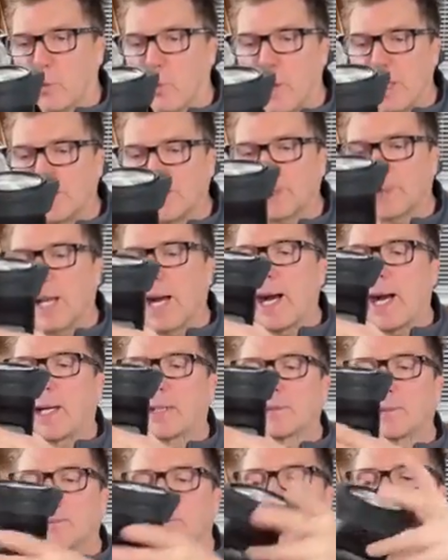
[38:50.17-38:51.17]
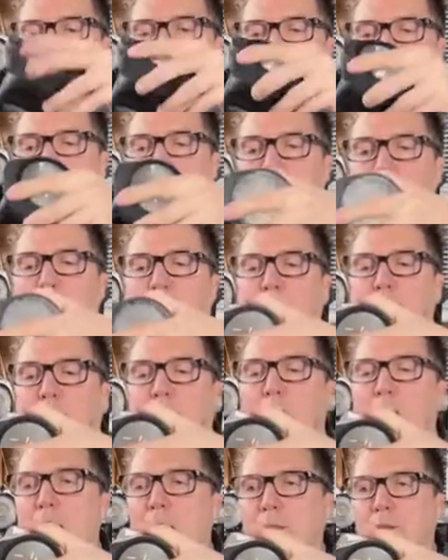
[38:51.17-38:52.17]
the Westcott
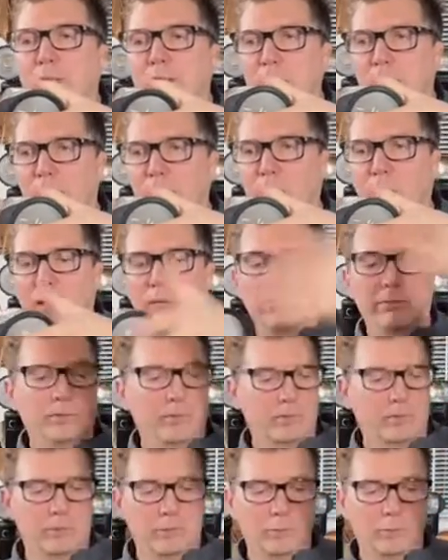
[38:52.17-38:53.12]
on camera,